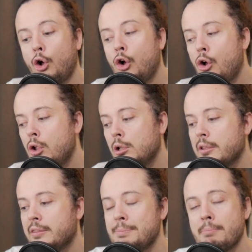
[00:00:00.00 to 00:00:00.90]
all
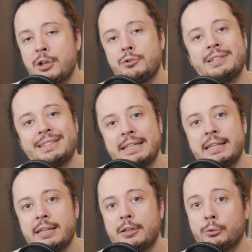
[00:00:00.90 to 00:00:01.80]
the metrics
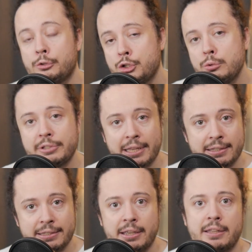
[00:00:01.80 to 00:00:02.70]
needed in order to use
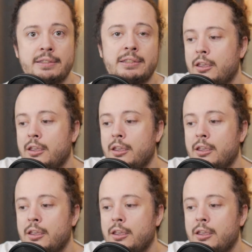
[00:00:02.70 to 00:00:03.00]
Etsy ads.